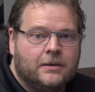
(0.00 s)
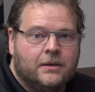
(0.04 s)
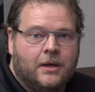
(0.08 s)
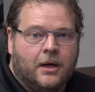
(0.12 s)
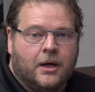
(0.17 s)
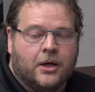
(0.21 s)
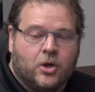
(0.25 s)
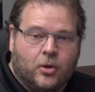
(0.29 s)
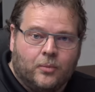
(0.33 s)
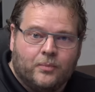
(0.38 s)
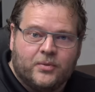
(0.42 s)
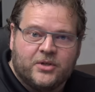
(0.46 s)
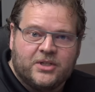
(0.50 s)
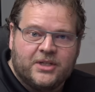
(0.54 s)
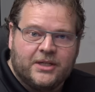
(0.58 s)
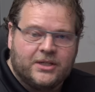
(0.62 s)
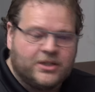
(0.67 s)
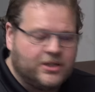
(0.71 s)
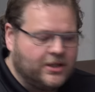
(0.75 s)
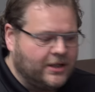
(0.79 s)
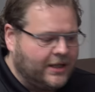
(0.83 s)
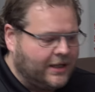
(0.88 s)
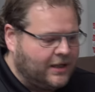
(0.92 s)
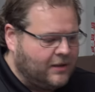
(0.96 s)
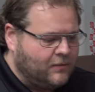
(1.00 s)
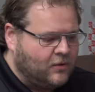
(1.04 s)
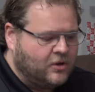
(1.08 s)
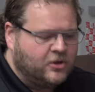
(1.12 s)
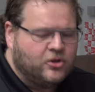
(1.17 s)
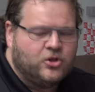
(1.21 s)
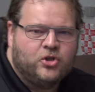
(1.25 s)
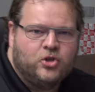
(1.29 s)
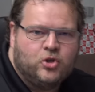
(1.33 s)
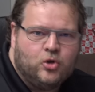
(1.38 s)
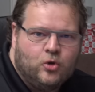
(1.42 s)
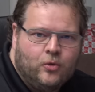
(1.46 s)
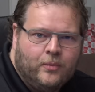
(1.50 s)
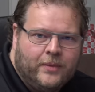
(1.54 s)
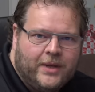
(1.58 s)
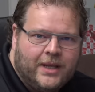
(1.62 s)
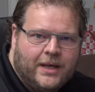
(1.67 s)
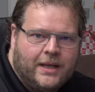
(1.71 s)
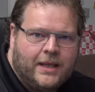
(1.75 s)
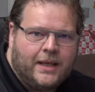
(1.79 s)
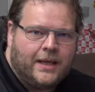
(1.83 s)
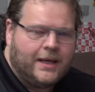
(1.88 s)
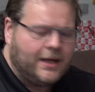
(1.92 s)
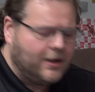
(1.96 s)
uh, composition, and I want to zoom
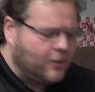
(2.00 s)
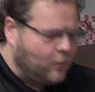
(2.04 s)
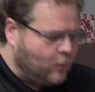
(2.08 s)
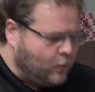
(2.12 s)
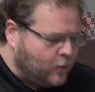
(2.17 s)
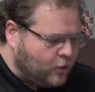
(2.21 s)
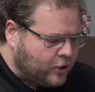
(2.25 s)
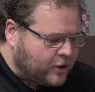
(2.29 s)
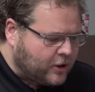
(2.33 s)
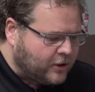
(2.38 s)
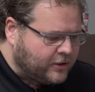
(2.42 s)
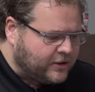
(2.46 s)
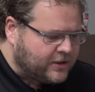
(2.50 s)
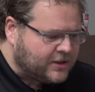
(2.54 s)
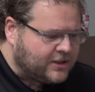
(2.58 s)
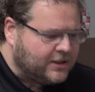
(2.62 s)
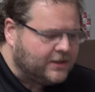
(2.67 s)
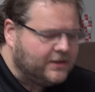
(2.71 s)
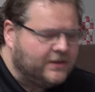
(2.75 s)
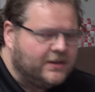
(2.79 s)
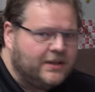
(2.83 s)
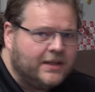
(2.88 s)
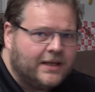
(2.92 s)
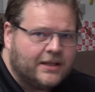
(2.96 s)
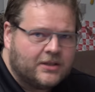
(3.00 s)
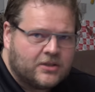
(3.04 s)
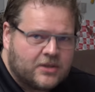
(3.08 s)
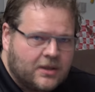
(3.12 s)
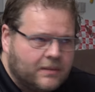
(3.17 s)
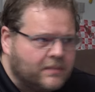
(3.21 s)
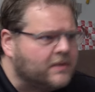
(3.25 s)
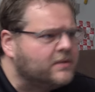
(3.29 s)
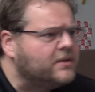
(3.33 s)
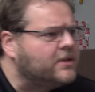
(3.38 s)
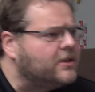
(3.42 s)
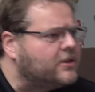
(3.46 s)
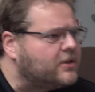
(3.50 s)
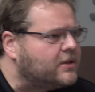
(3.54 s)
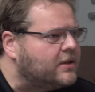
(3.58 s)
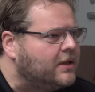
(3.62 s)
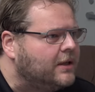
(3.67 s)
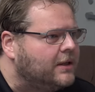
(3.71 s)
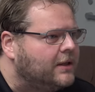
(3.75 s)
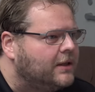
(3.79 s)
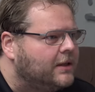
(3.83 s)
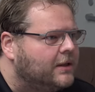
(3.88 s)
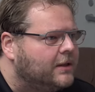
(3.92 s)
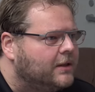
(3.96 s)
in here, work on the Cintiq, and sometimes just
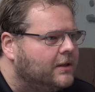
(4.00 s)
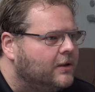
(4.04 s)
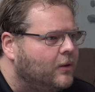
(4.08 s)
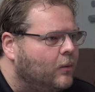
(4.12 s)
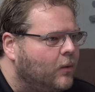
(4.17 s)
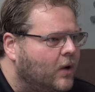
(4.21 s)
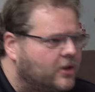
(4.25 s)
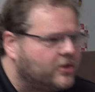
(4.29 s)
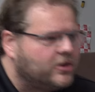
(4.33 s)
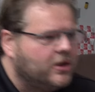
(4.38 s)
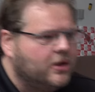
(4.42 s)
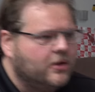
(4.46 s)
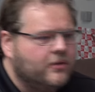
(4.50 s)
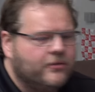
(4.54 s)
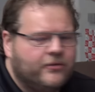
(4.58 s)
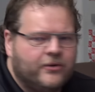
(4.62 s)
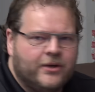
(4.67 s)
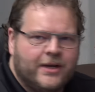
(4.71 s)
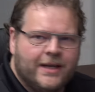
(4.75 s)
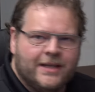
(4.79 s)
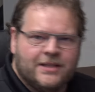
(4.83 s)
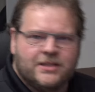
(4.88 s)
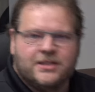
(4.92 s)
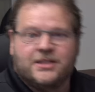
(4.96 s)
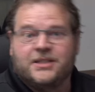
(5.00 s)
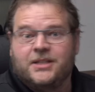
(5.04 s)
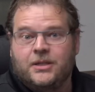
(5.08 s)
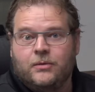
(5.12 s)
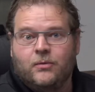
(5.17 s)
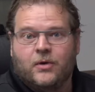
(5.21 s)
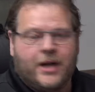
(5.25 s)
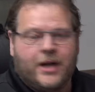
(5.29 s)
watch over and see